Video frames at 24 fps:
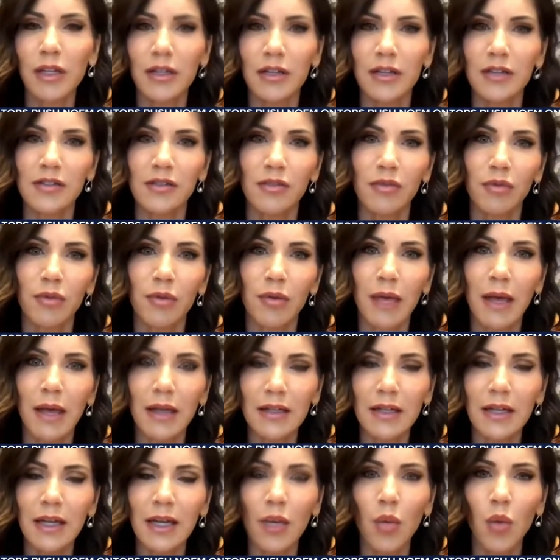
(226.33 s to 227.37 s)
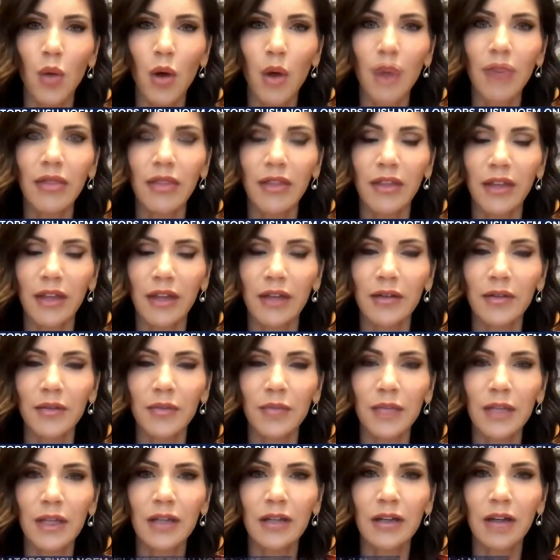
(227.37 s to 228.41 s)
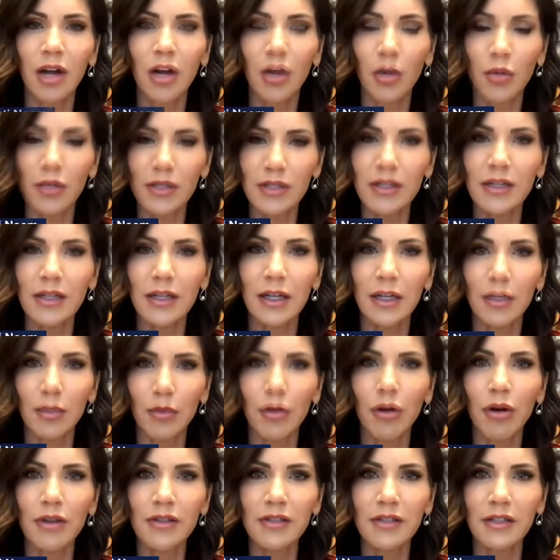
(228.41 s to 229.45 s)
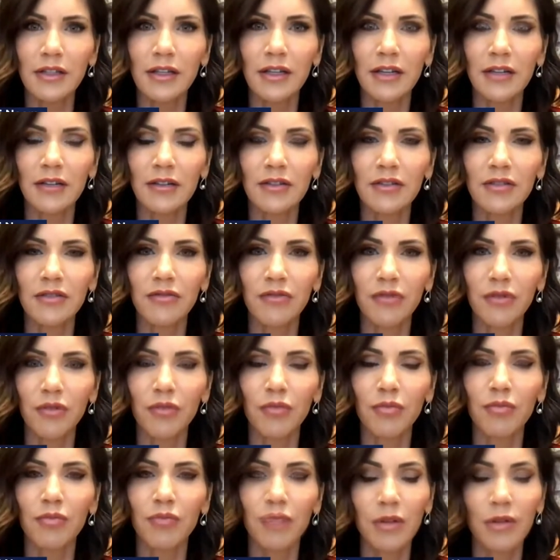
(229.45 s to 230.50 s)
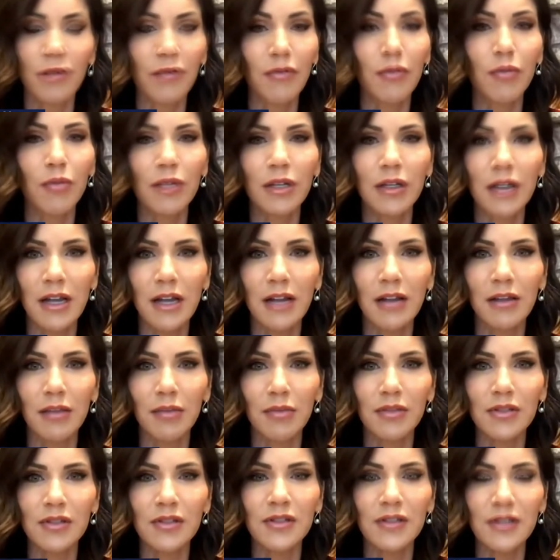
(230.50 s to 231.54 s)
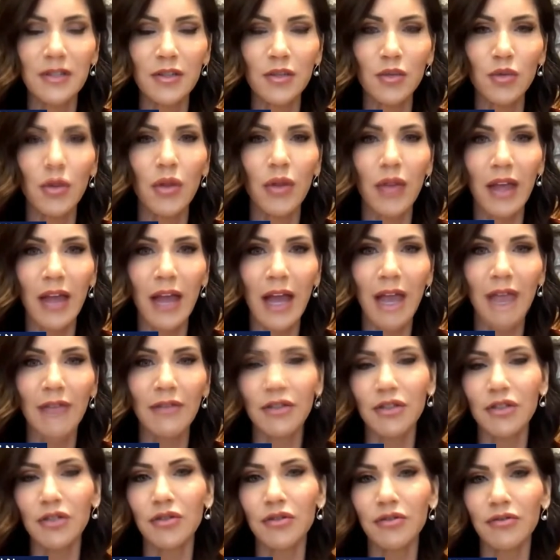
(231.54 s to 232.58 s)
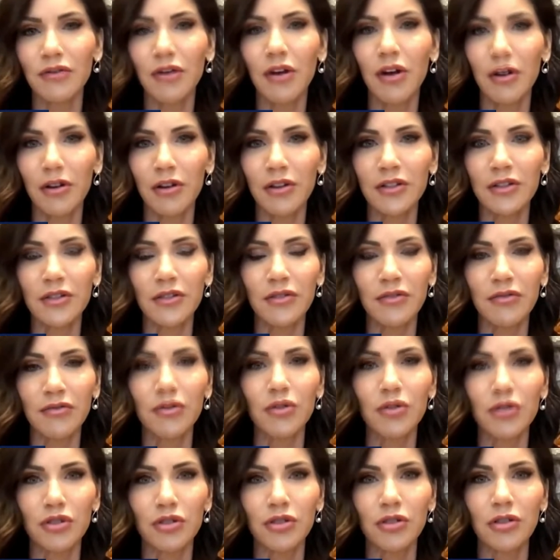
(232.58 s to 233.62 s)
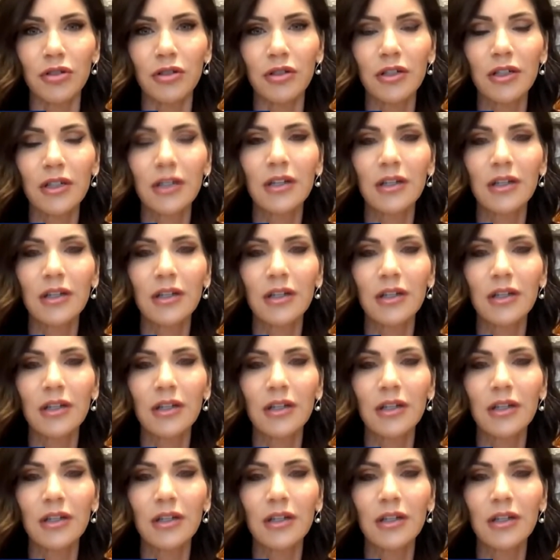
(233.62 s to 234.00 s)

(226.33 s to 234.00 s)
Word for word: Because if we mandate one thing, are we setting a precedent for government telling businesses what they have to do far into the future?